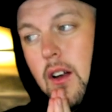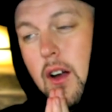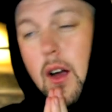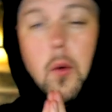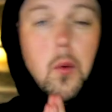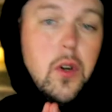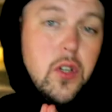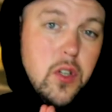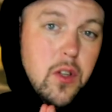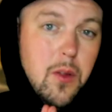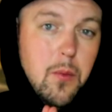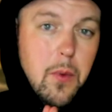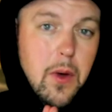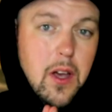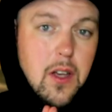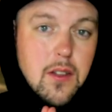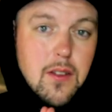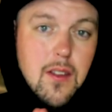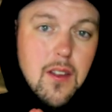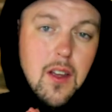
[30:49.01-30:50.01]
I wish you the
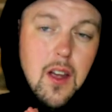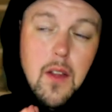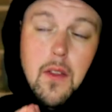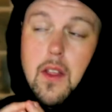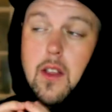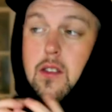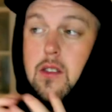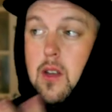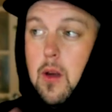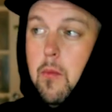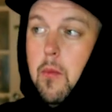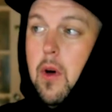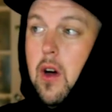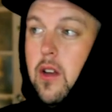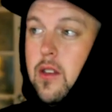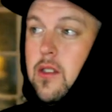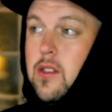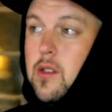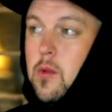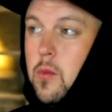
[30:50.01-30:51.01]
best. And then some
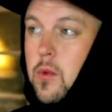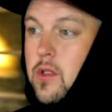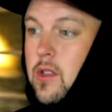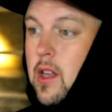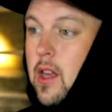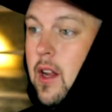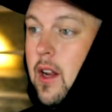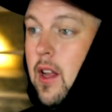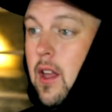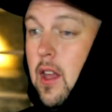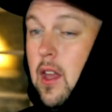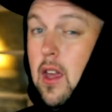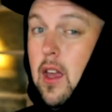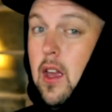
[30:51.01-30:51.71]
bosses, it was like,